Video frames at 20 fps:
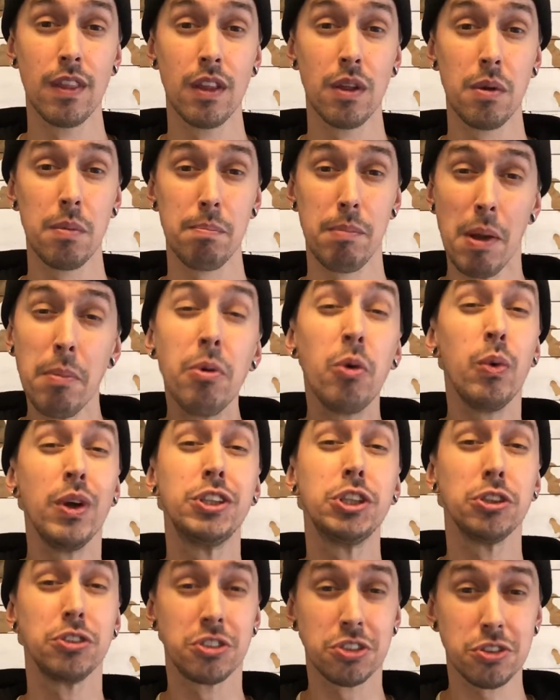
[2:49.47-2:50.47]
maybe we
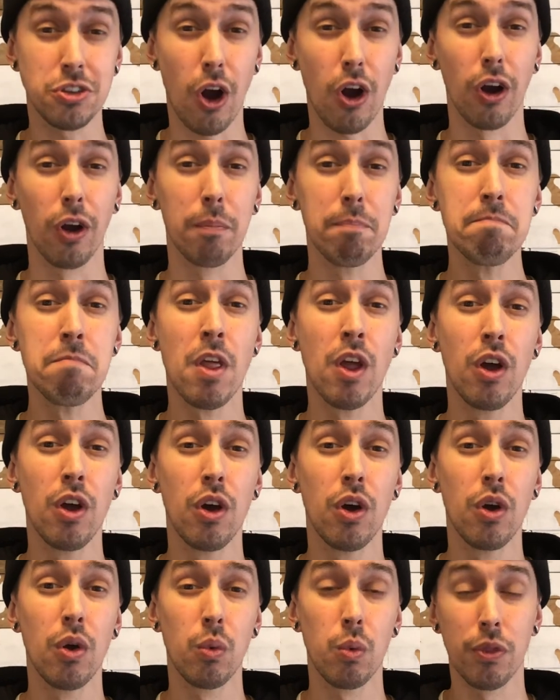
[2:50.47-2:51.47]
should start
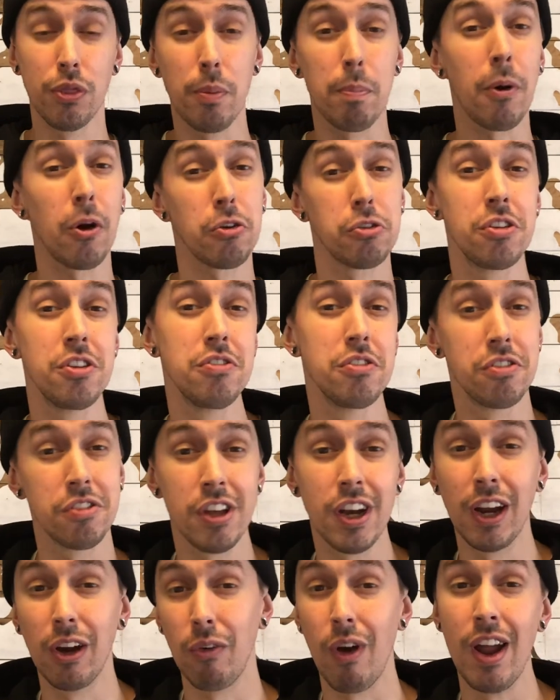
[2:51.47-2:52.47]
with the person
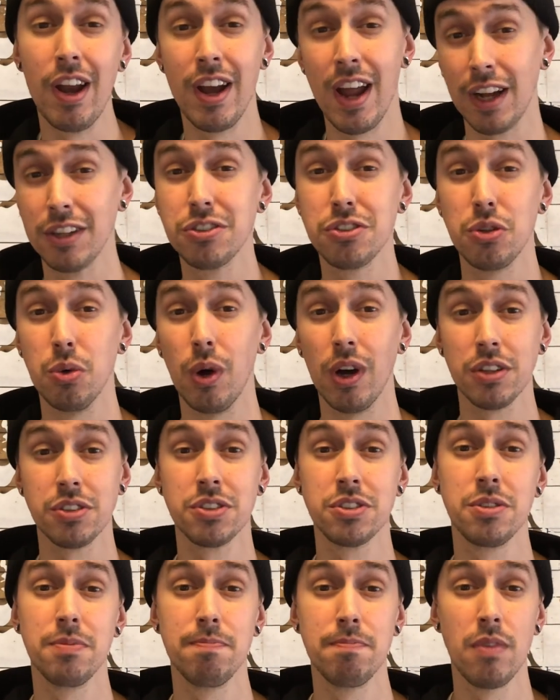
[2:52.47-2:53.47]
sitting right next to
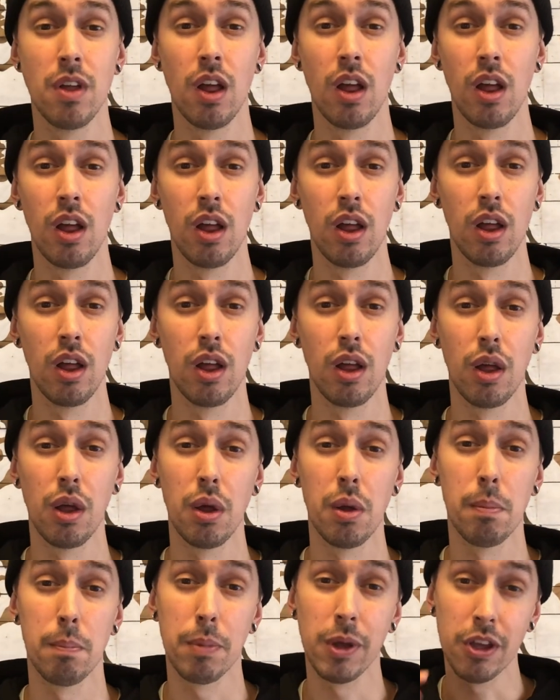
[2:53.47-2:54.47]
us,
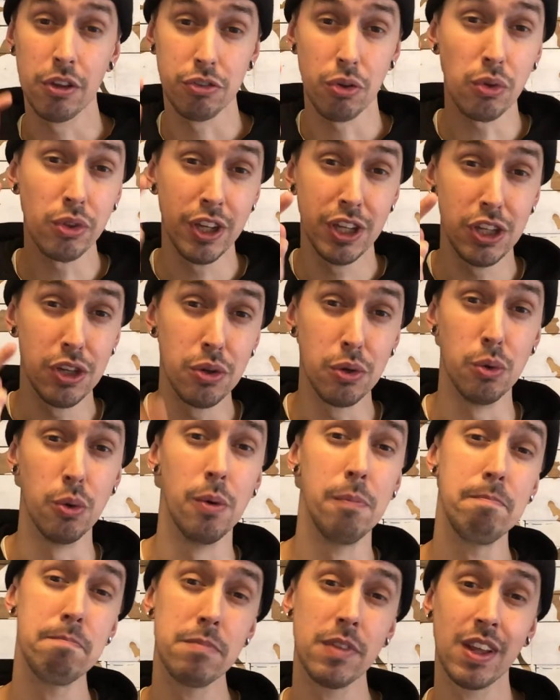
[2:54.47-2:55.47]
because only you
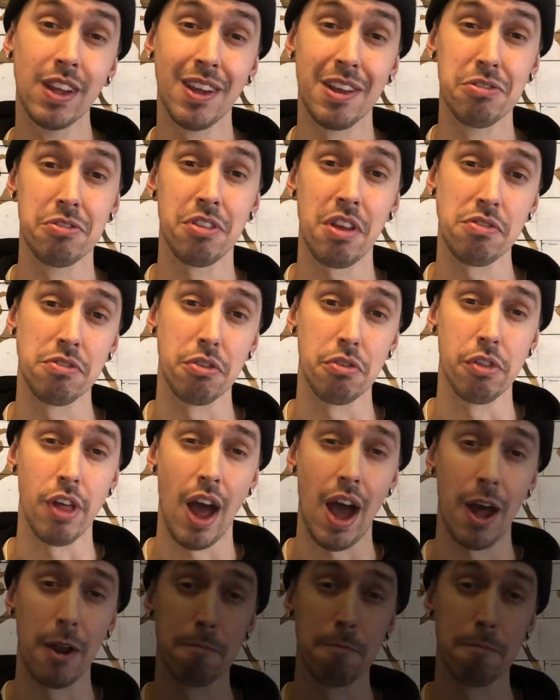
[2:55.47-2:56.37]
can censor that.